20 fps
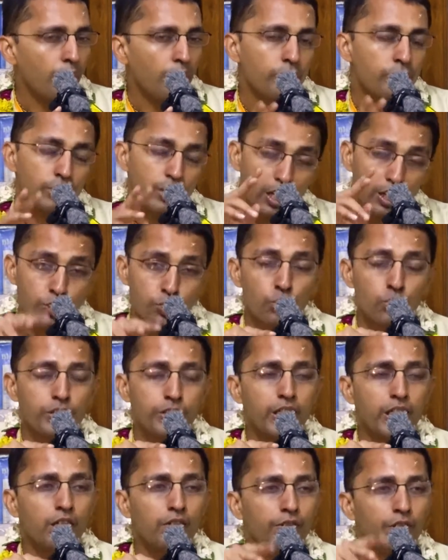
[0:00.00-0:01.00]
We should
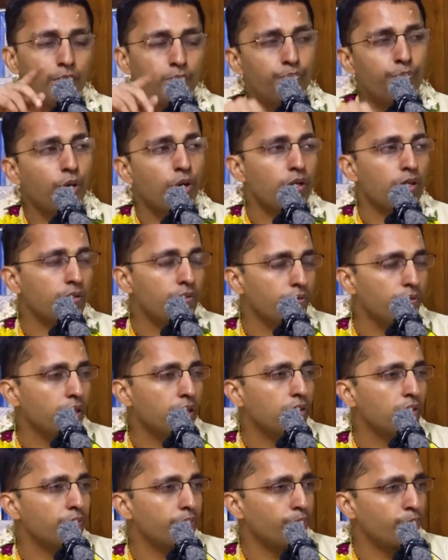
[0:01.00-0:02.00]
associate
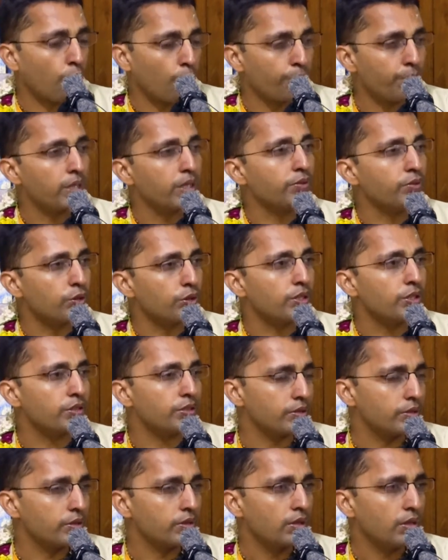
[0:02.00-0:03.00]
with proper
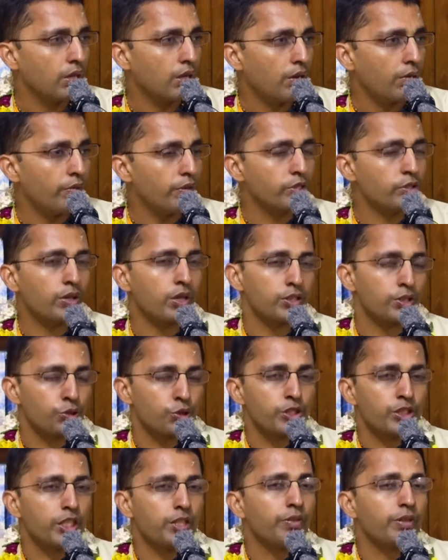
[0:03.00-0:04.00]
devotees. We should not
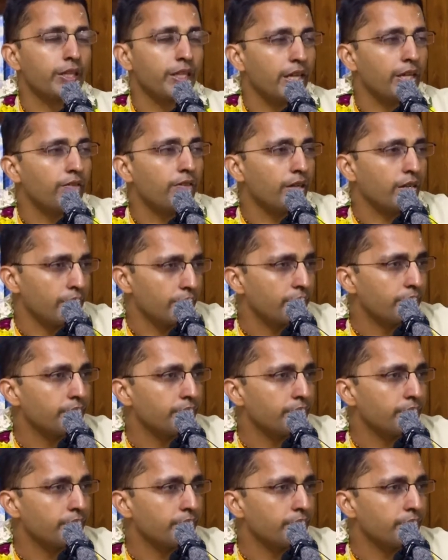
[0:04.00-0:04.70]
associate with anyone.